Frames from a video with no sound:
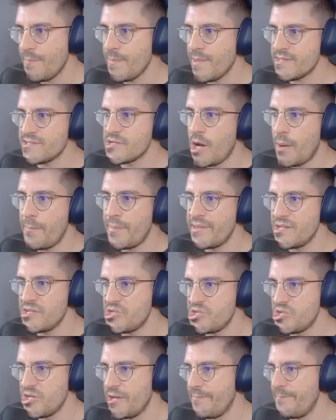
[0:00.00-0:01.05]
Let's copy this
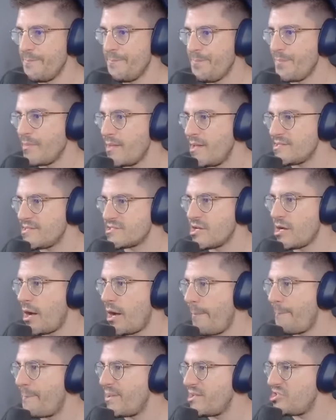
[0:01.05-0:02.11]
shit. Let's
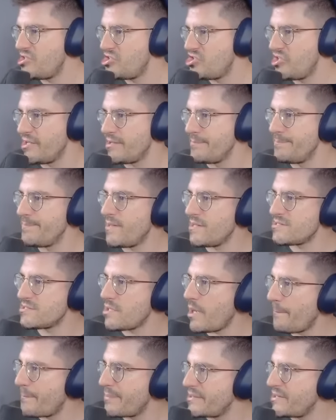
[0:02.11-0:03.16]
copy shit. Let's
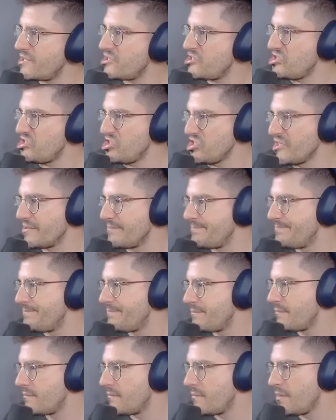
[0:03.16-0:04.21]
copy this shit.
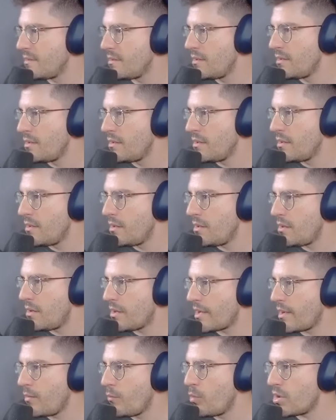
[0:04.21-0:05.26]

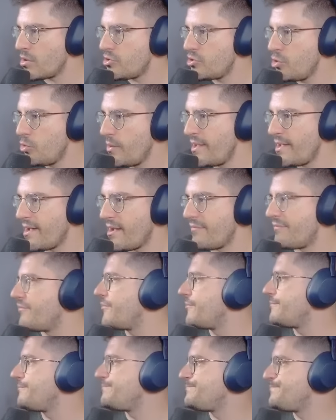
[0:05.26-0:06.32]
Okay, what do we have
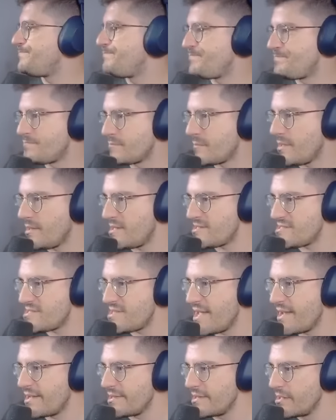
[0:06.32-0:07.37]
here? Let's
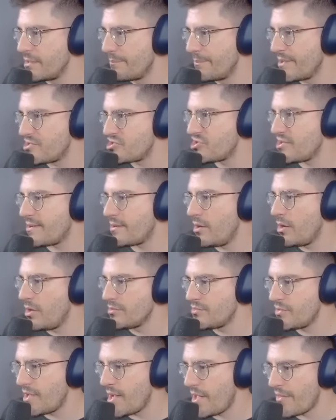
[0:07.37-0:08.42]
think a little bit, chat, all
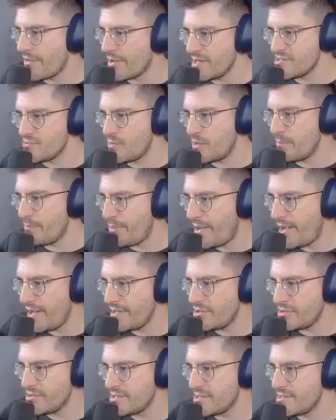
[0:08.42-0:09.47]
together. Let's run
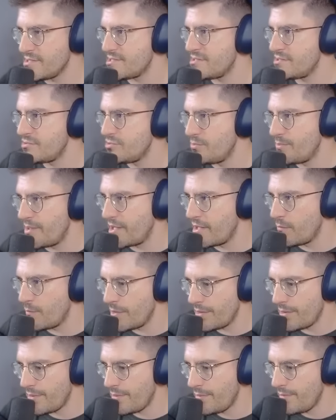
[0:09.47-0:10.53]
Pint on this to begin with.